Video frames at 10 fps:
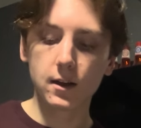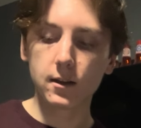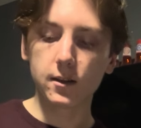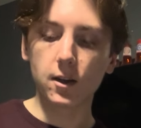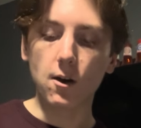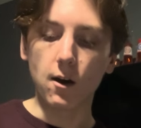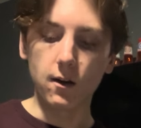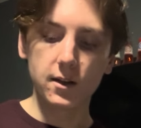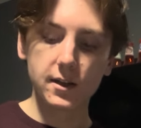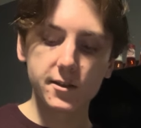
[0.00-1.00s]
law.
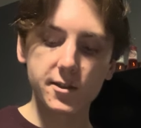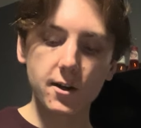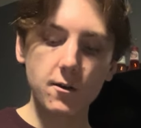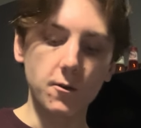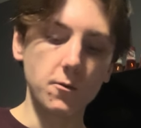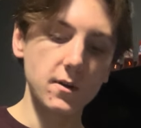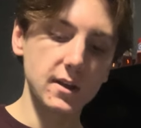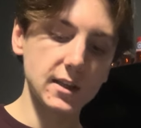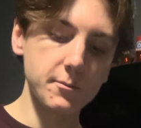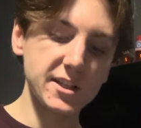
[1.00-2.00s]
So,
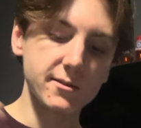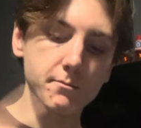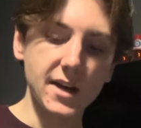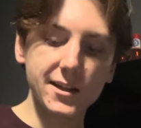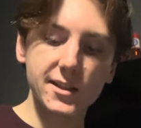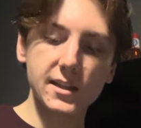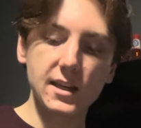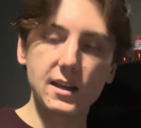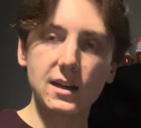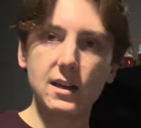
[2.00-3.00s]
that means
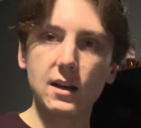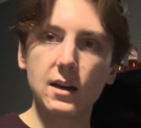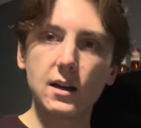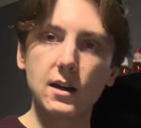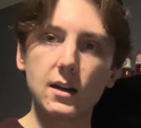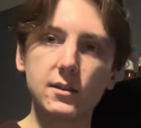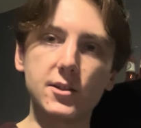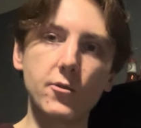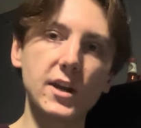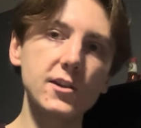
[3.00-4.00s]
Mexican
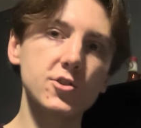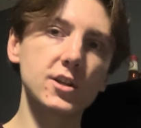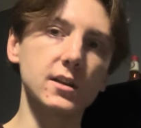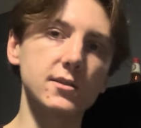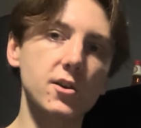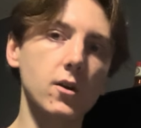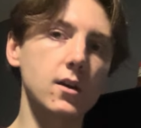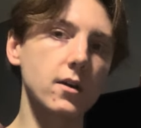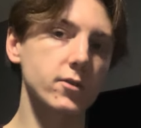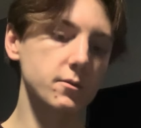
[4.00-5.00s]
donations are
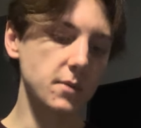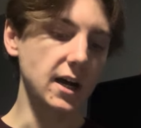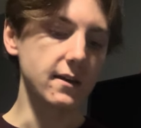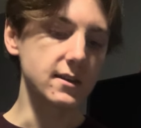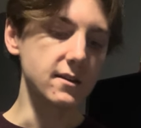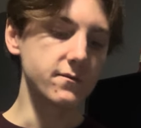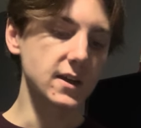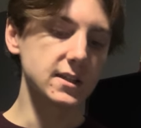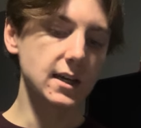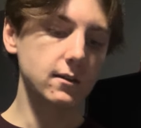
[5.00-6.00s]
governed by the
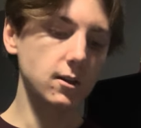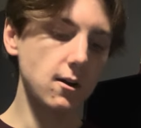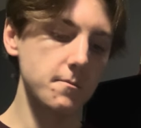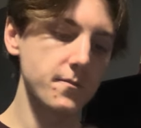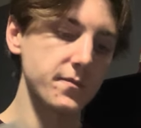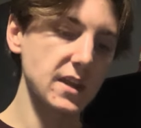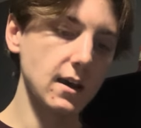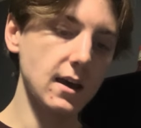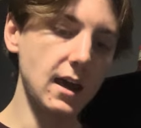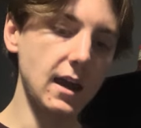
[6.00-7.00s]
FinTech law,
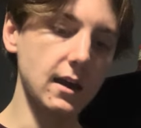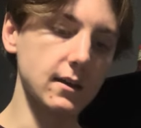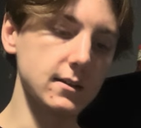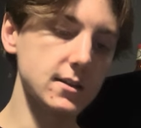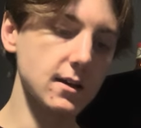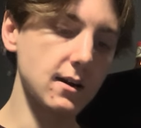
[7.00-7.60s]
and